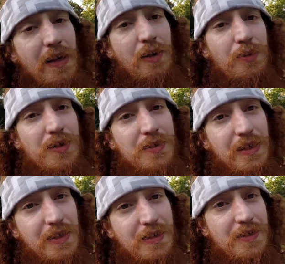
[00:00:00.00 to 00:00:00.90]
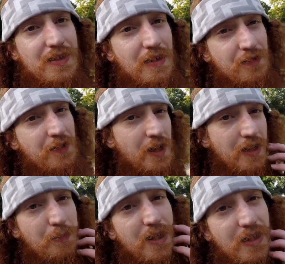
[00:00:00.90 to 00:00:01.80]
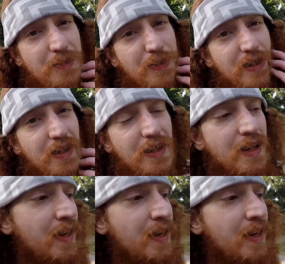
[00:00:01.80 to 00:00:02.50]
that one is a fakie big spin.